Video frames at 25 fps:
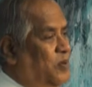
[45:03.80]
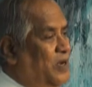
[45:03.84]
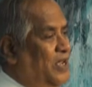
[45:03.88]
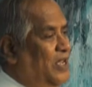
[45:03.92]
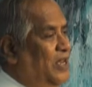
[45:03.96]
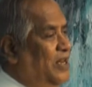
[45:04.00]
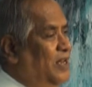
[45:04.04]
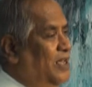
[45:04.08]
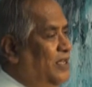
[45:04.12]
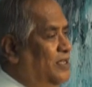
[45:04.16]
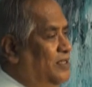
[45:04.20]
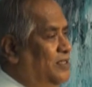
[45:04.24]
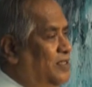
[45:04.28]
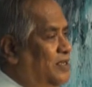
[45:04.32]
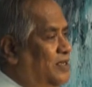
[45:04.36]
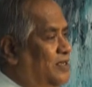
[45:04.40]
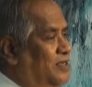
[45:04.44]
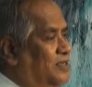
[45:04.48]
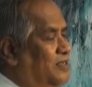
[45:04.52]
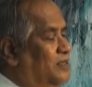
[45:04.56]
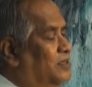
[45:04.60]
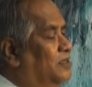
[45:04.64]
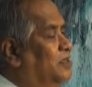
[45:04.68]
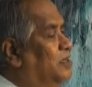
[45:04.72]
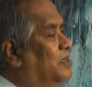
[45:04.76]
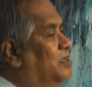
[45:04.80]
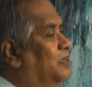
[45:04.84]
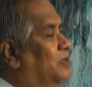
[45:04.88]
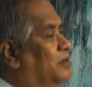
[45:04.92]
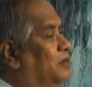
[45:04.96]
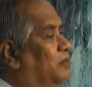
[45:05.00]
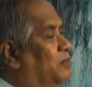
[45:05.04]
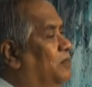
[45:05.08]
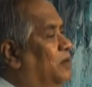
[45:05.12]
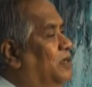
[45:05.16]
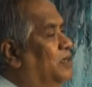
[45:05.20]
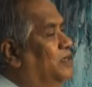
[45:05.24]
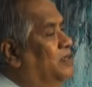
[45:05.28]
pray like that,
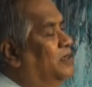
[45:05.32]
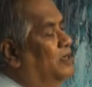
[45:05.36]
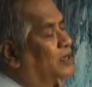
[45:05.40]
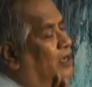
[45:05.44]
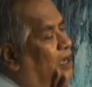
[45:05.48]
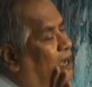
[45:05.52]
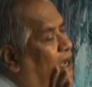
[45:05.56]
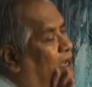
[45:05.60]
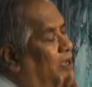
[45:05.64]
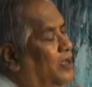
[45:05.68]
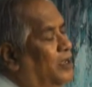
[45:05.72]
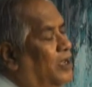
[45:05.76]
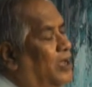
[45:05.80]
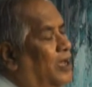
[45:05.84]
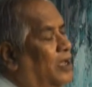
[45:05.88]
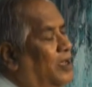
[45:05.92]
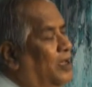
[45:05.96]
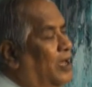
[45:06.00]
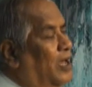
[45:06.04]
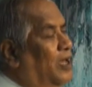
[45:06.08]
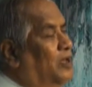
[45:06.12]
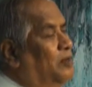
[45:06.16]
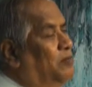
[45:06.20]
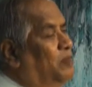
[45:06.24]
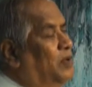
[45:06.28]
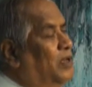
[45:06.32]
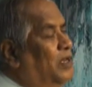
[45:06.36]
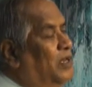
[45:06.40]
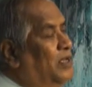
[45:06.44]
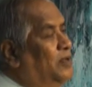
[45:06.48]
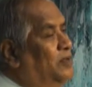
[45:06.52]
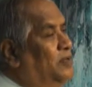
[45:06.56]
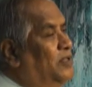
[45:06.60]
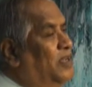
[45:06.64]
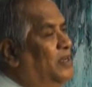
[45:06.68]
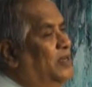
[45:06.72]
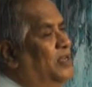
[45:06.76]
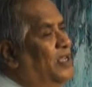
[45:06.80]
but I, I,
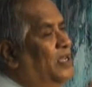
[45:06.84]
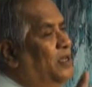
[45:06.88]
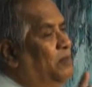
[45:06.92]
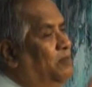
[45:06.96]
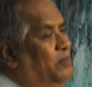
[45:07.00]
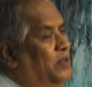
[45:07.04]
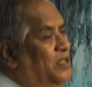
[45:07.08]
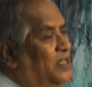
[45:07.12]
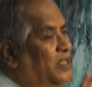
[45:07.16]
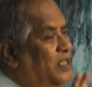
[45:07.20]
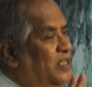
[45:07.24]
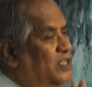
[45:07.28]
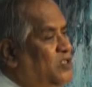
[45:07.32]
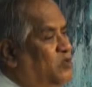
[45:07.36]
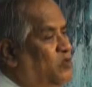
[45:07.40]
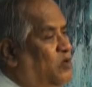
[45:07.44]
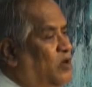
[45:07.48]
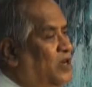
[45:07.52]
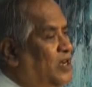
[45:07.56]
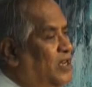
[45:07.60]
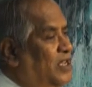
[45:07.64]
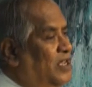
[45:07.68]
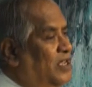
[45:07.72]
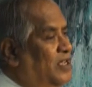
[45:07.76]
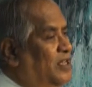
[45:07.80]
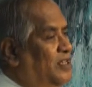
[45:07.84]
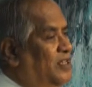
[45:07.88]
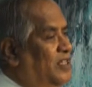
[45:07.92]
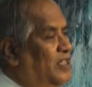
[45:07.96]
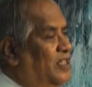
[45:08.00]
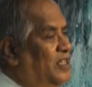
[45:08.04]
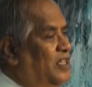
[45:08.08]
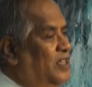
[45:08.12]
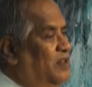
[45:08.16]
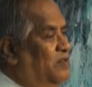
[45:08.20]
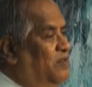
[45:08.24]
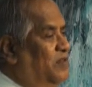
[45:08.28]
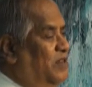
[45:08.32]
believe the day begins only in
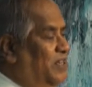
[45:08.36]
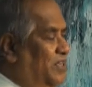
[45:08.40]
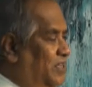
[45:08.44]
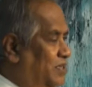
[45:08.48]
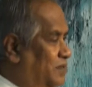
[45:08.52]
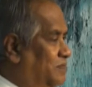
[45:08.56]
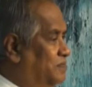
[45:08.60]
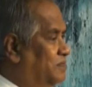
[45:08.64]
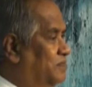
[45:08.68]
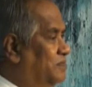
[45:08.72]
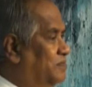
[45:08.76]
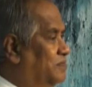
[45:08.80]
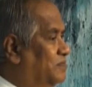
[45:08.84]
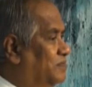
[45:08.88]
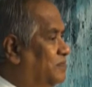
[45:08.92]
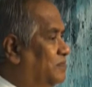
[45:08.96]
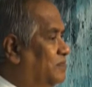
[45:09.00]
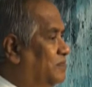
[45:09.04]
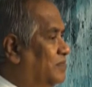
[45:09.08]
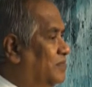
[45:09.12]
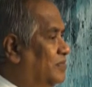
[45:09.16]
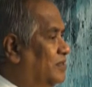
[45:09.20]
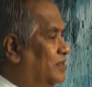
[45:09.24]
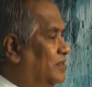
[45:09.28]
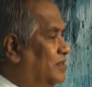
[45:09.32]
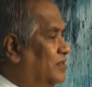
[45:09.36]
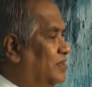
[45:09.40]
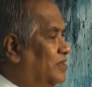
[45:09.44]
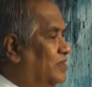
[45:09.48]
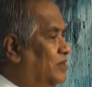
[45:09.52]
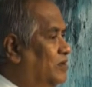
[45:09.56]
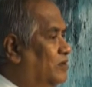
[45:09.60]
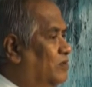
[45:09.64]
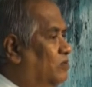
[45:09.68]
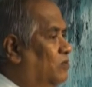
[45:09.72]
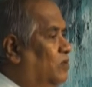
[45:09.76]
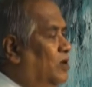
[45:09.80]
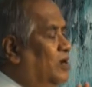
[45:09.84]
the evening.
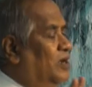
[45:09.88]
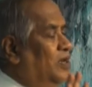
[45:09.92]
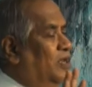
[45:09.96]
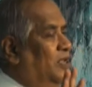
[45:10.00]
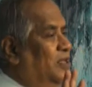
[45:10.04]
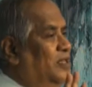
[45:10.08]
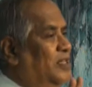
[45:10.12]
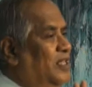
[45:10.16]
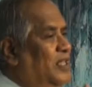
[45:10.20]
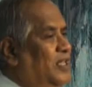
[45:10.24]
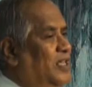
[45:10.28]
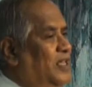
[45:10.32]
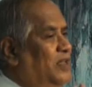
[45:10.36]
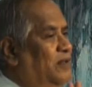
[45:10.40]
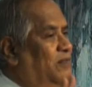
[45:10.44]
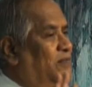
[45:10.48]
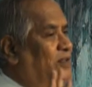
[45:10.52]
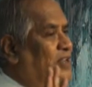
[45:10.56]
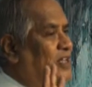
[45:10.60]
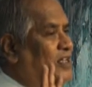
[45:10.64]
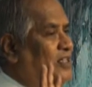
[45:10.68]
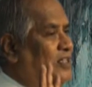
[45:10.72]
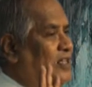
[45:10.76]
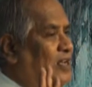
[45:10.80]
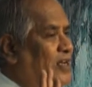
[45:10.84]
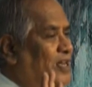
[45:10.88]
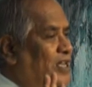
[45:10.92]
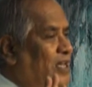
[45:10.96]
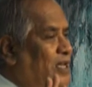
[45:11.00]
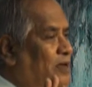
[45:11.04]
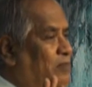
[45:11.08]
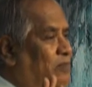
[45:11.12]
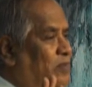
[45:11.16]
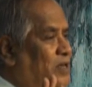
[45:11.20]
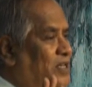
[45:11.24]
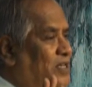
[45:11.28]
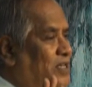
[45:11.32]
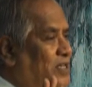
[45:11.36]
Only in the evening the
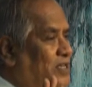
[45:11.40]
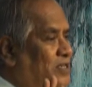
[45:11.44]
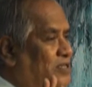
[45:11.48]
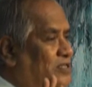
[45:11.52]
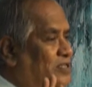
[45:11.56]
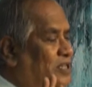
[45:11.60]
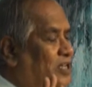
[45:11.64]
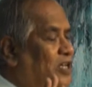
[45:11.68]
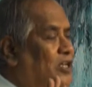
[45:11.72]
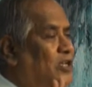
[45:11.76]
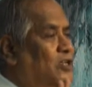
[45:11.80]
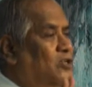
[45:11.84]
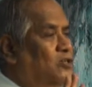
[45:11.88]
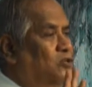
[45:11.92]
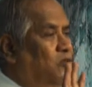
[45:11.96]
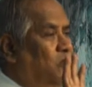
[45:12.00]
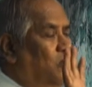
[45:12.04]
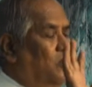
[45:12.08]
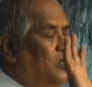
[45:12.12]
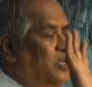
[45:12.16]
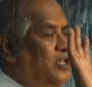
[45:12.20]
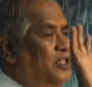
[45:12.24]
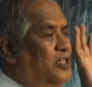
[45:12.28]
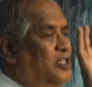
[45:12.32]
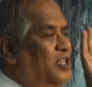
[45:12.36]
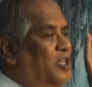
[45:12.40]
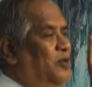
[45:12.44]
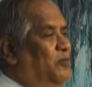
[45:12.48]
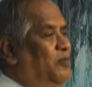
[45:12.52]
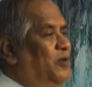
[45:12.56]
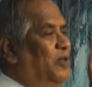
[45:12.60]
day begins. So that